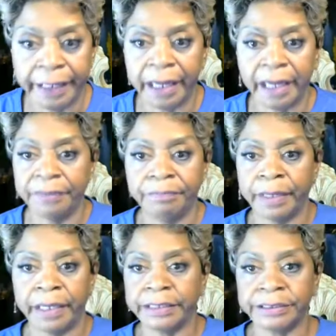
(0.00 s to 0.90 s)
I ain't
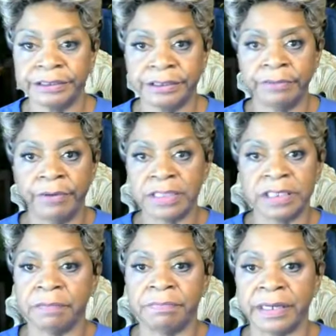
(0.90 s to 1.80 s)
had much. It
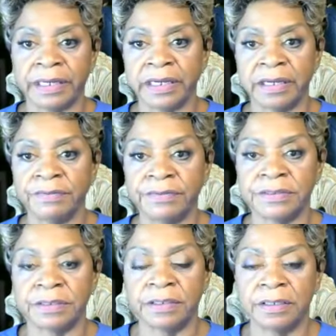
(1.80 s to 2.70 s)
wasn't a big
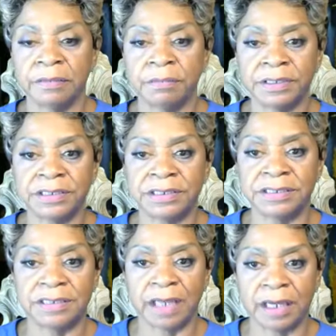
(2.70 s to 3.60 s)
gift, but
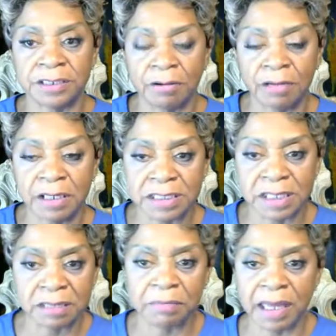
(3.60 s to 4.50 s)
I told her
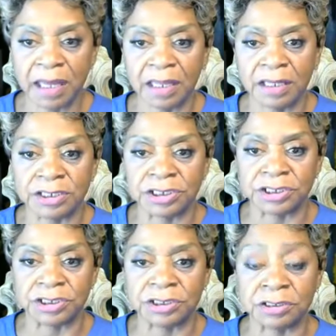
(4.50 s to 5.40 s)
it's in the mail and
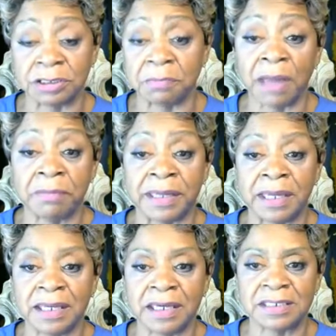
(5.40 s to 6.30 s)
she, she, she might
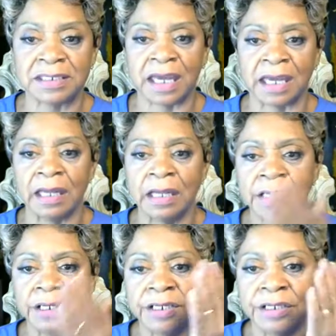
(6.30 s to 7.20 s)
be getting it today.
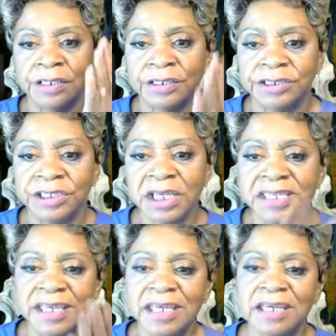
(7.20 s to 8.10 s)

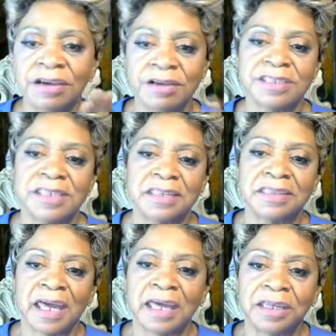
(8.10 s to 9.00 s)
Just to hear her
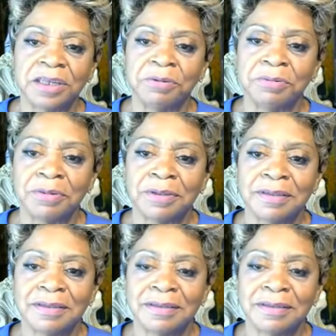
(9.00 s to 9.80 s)
say thank you.